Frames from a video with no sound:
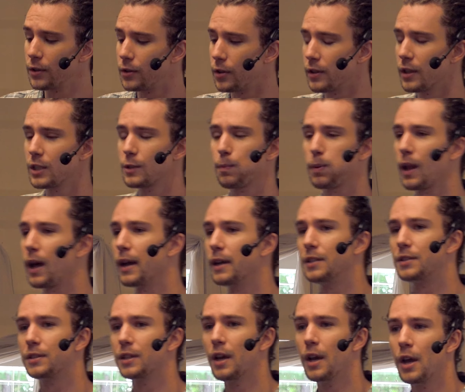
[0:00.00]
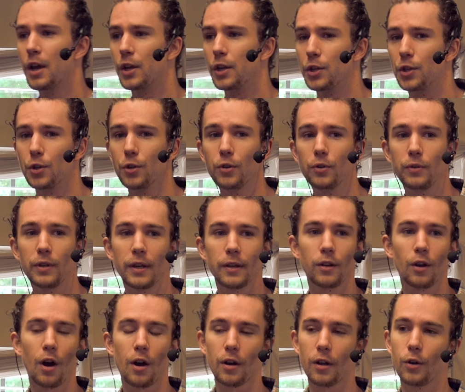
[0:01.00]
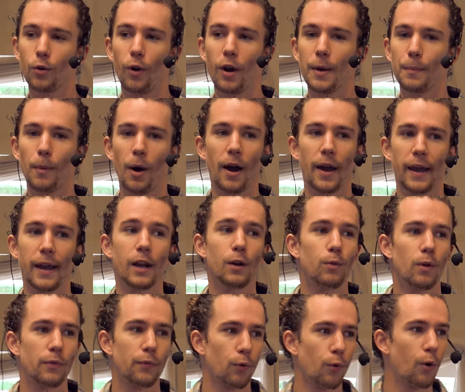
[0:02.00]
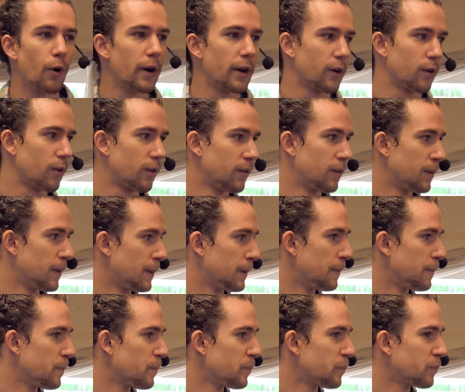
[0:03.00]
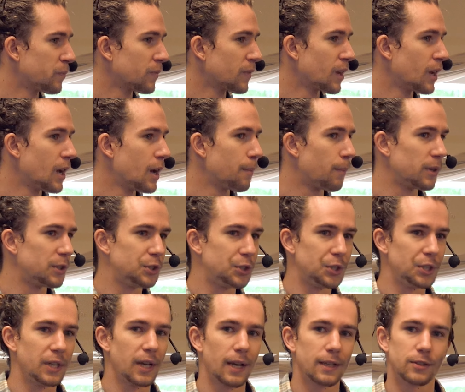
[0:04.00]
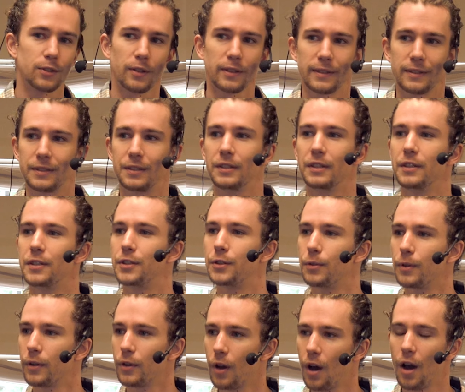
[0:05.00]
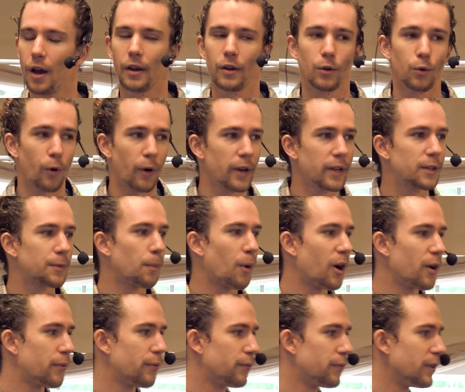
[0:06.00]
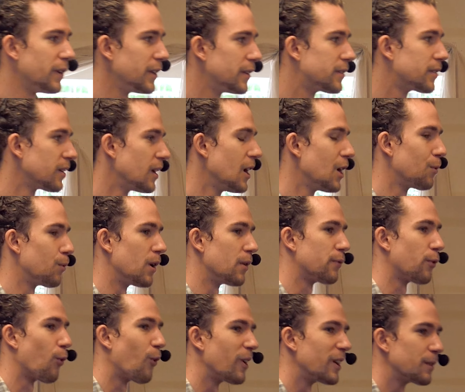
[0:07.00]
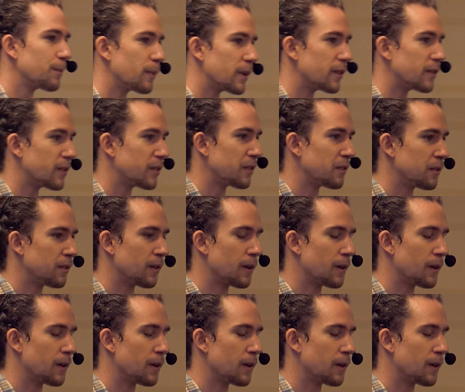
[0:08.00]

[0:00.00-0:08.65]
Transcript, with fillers: into this place, you did not anoint my head with oil, but she has not ceased to anoint my feet with ointment.